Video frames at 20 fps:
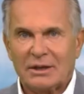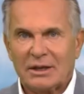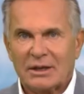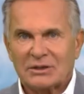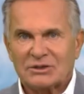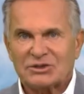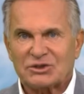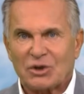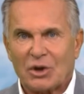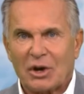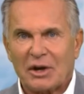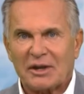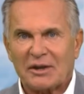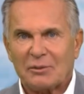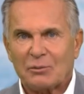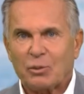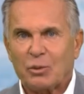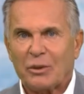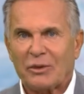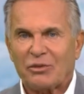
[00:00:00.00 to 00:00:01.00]

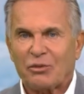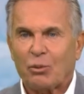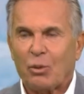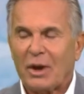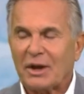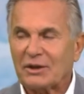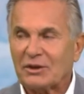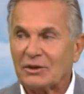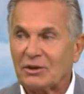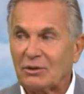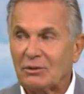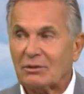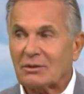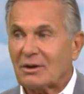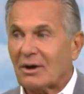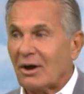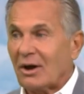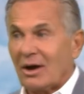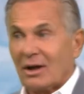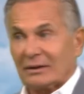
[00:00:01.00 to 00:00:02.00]
starting with what you
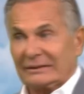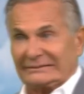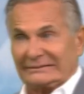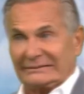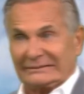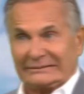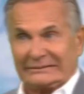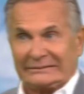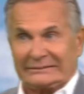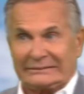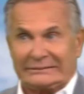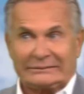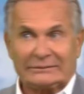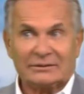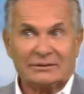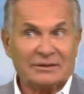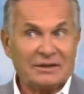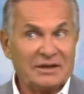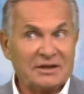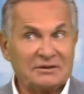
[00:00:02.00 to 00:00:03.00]
call
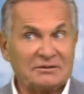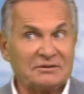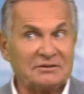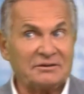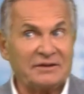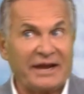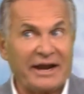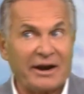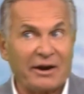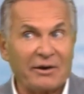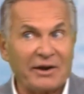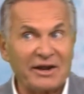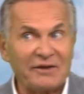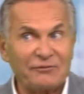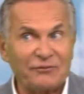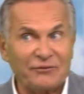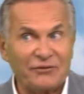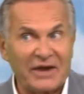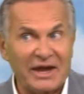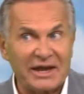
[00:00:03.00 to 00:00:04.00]
dairy
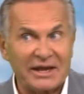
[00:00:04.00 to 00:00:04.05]
face.